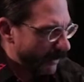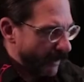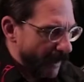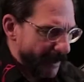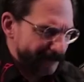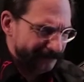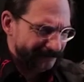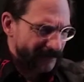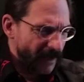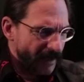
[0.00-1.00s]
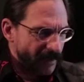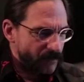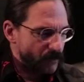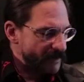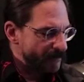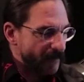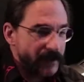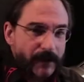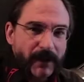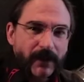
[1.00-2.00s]
Um, this wasn't
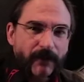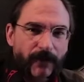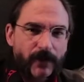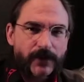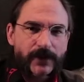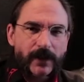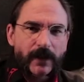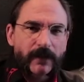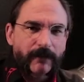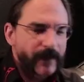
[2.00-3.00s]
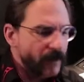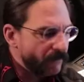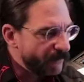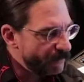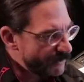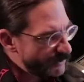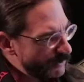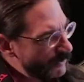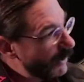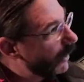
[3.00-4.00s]
meant to be the first uh, video from the
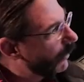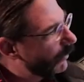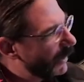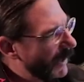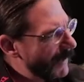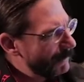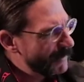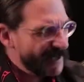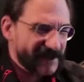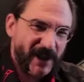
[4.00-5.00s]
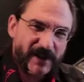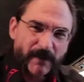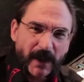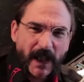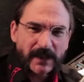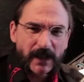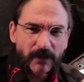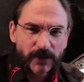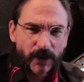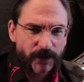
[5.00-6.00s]
studio, uh, but I saw something last night
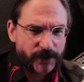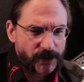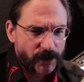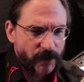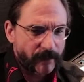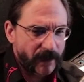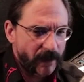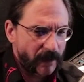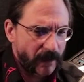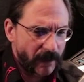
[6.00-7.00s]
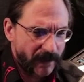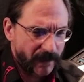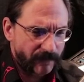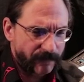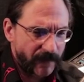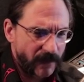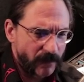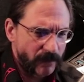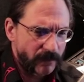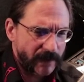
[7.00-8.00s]
that was a little disturbing. Uh, a
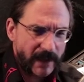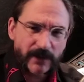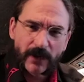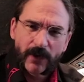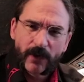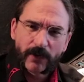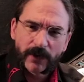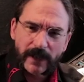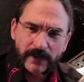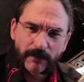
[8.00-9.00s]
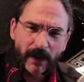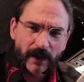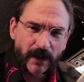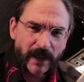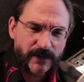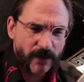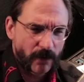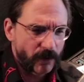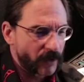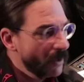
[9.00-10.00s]
fellow Tesla owner, Tesla Model S
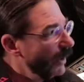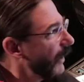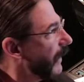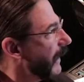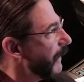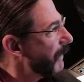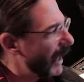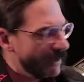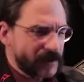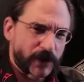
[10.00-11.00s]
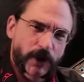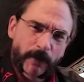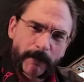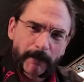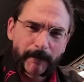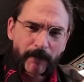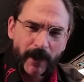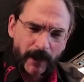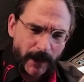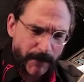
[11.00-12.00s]
owner, named Alex Guberman,
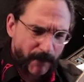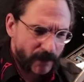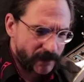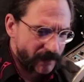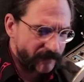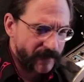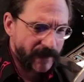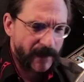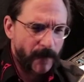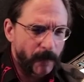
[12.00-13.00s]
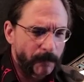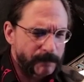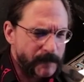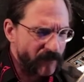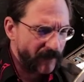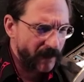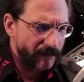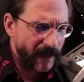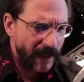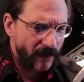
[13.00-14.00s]
he posted a video
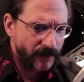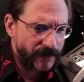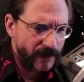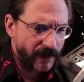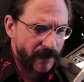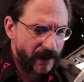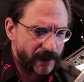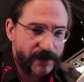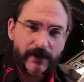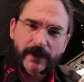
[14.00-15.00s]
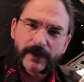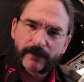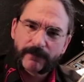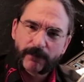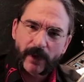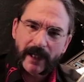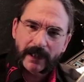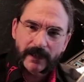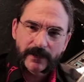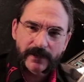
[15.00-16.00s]
about uh, a series of
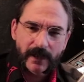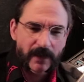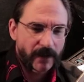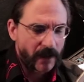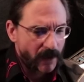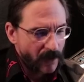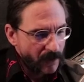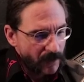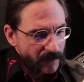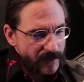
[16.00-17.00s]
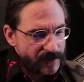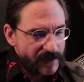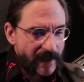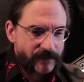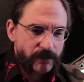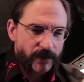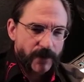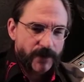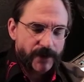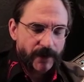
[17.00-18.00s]
break-ins. Now, these thefts were
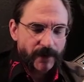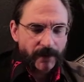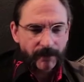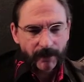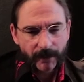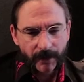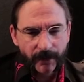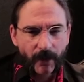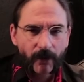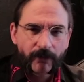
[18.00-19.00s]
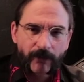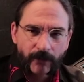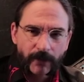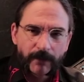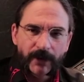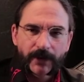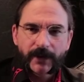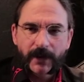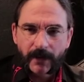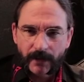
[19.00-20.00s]
using a, a known
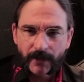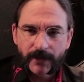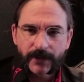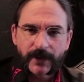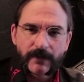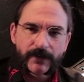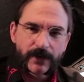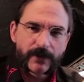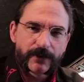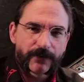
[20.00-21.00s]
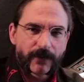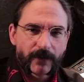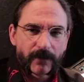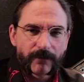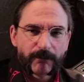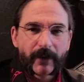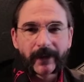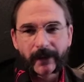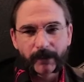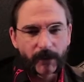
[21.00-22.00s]
vulnerability that the thieves use for
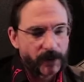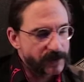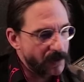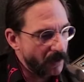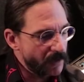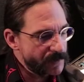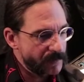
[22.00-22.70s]
breaking into most cars.